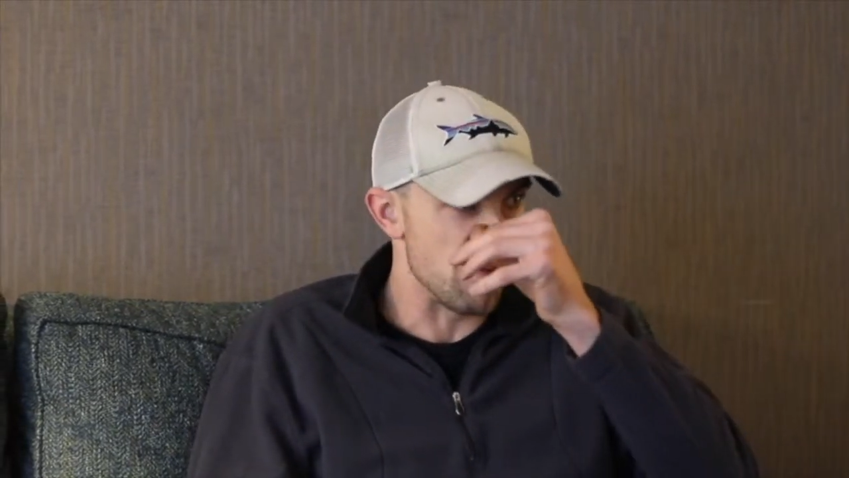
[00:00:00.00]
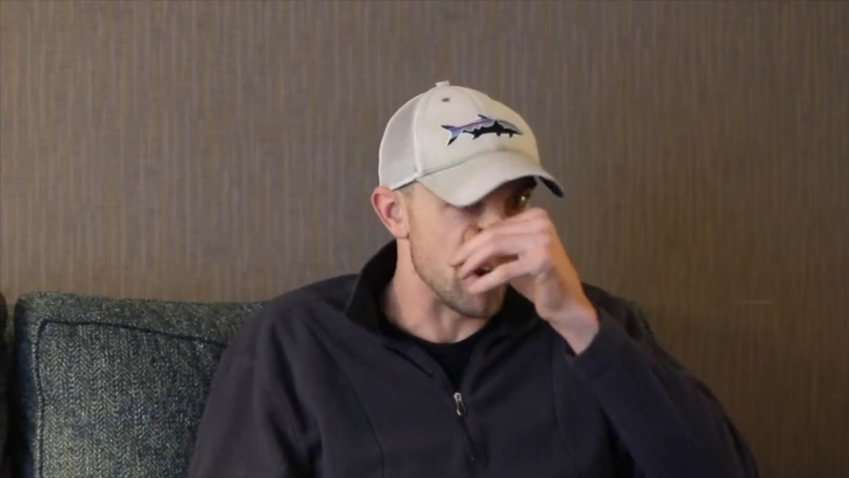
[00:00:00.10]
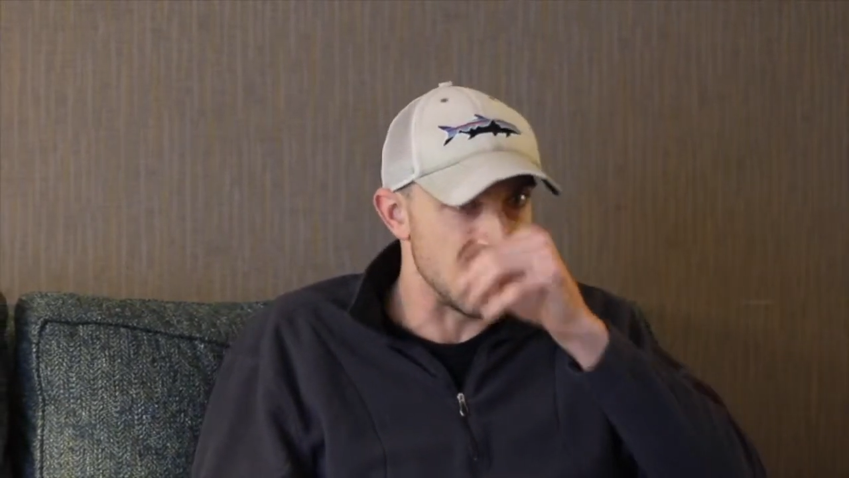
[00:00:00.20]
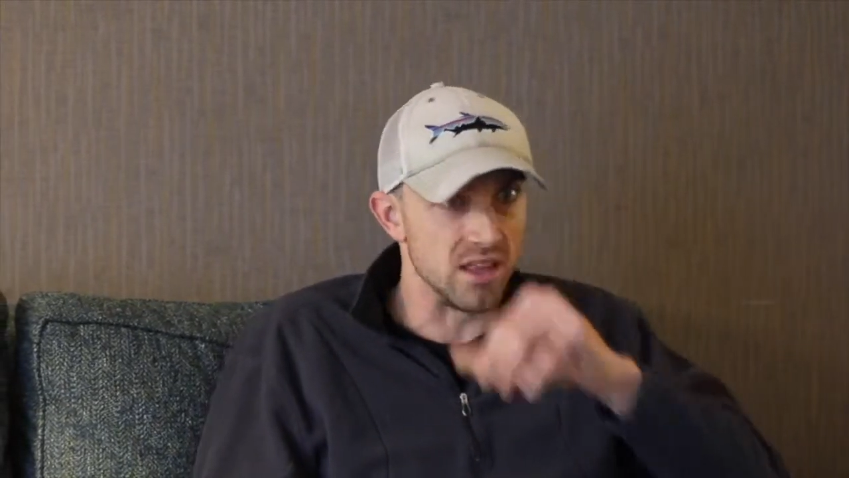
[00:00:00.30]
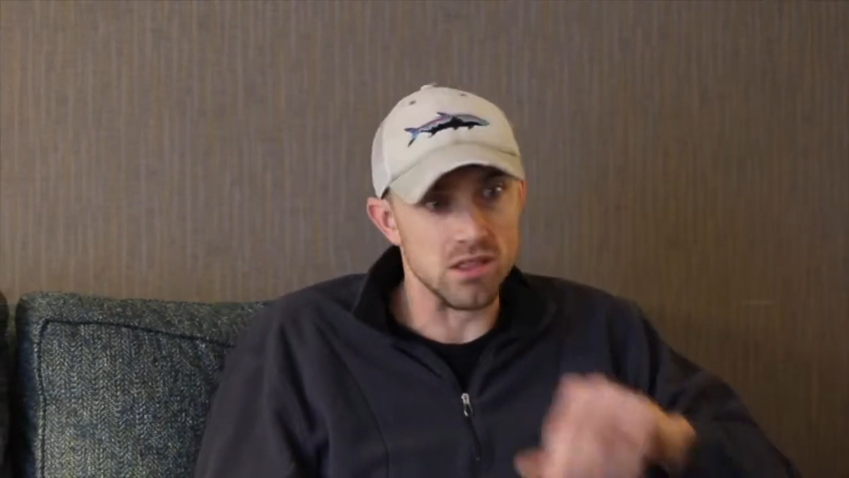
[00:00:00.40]

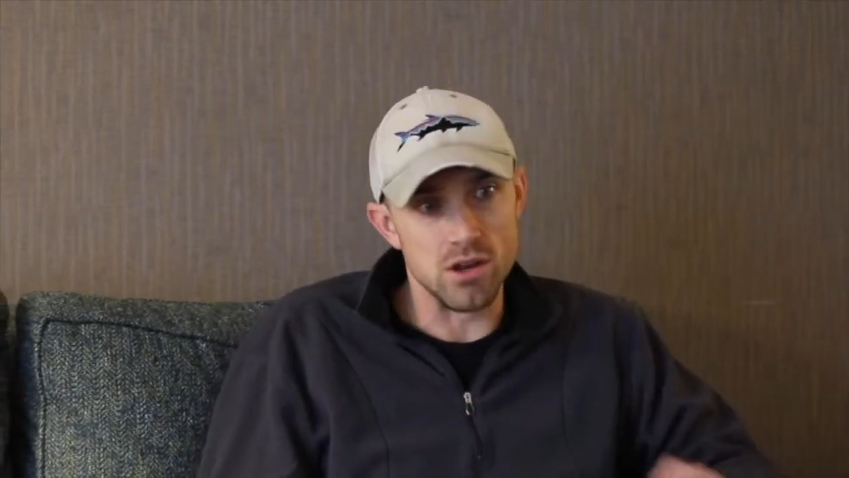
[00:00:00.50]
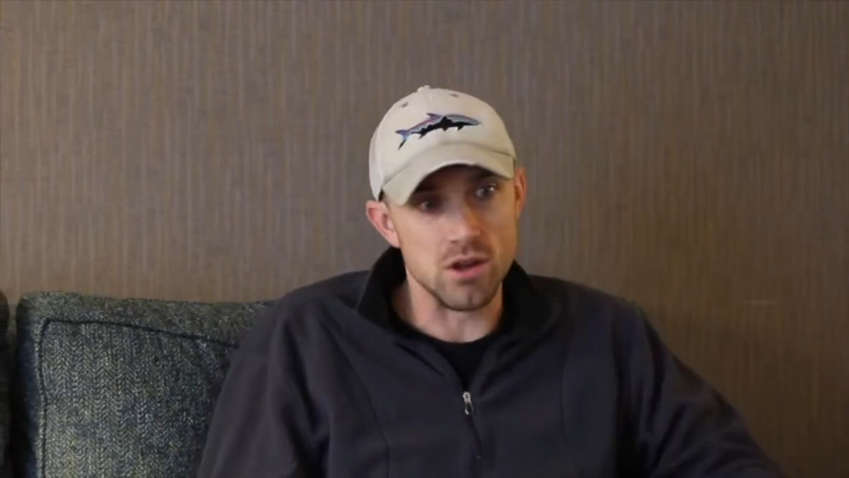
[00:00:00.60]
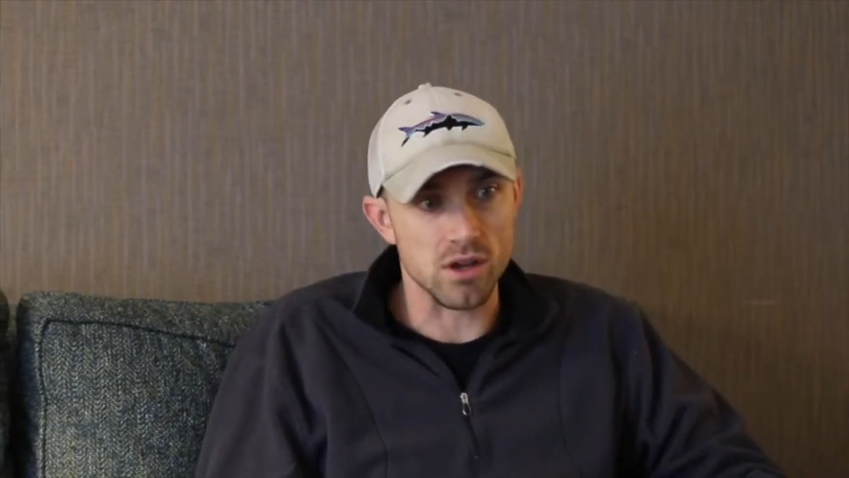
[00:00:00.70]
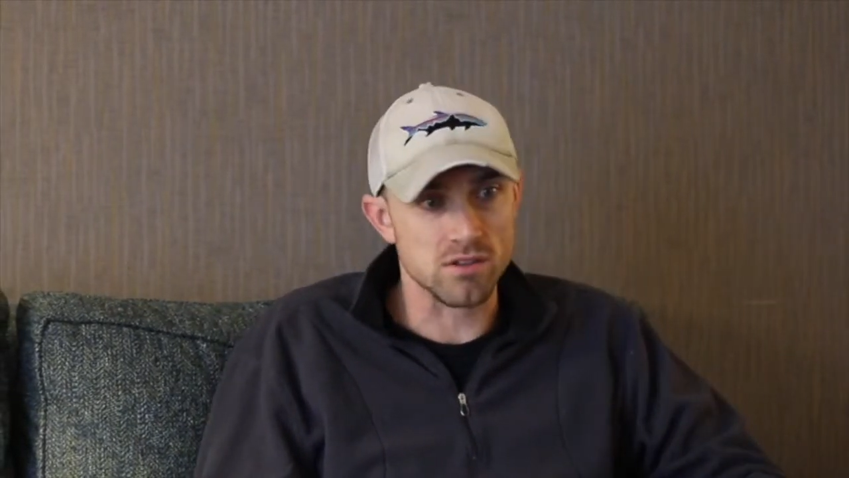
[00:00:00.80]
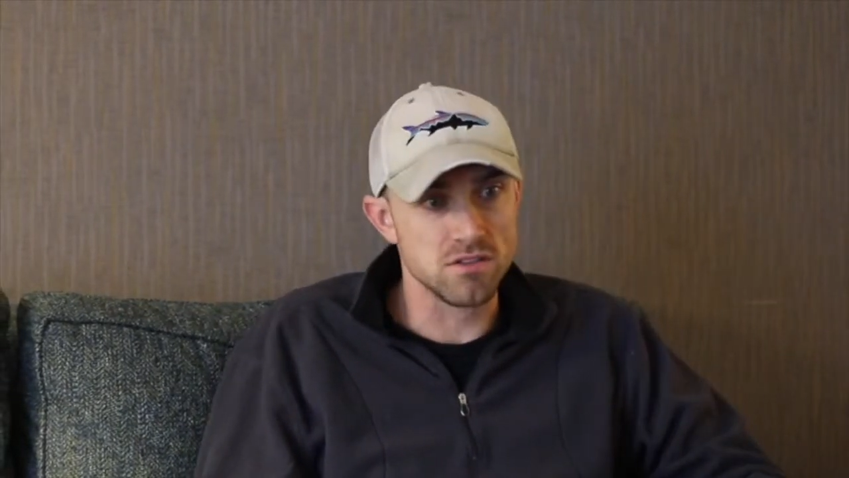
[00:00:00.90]
bring in
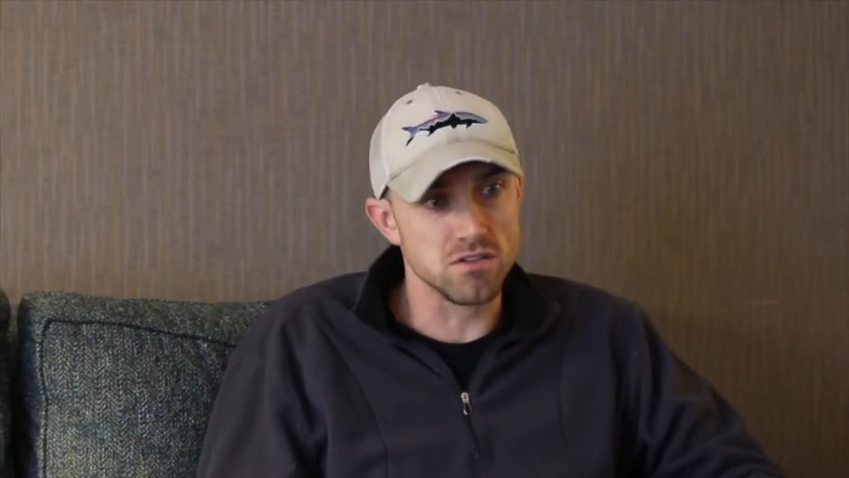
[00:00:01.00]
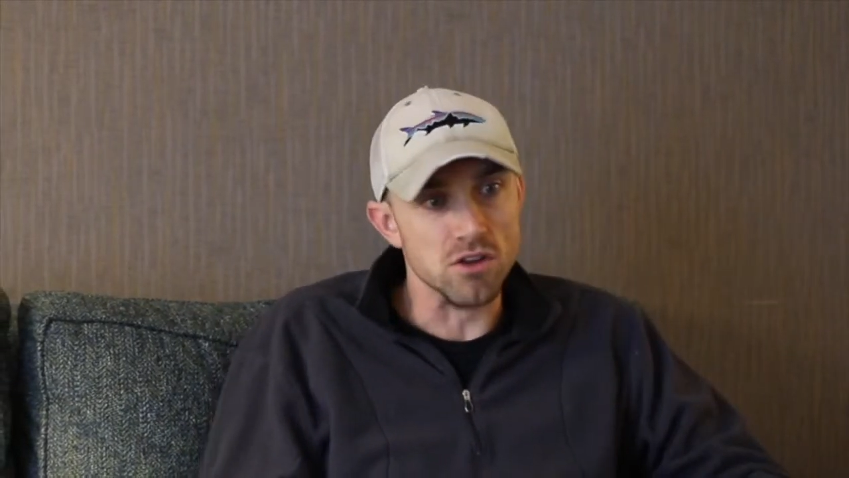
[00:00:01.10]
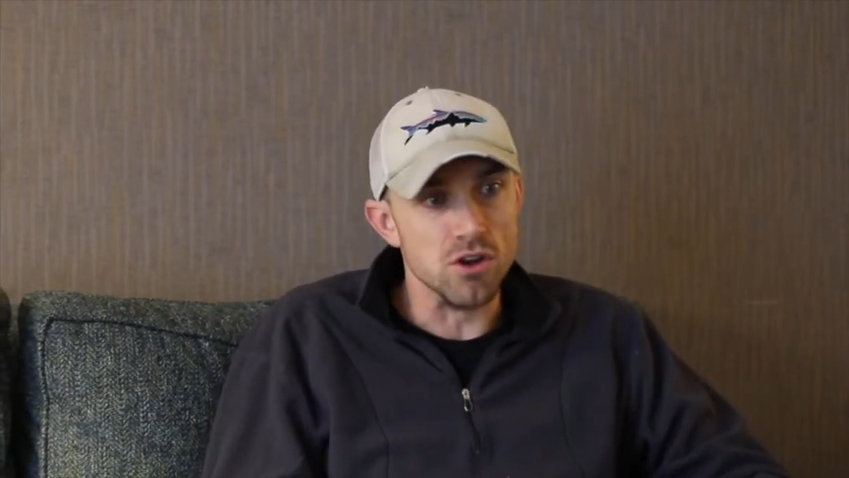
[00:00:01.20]
the next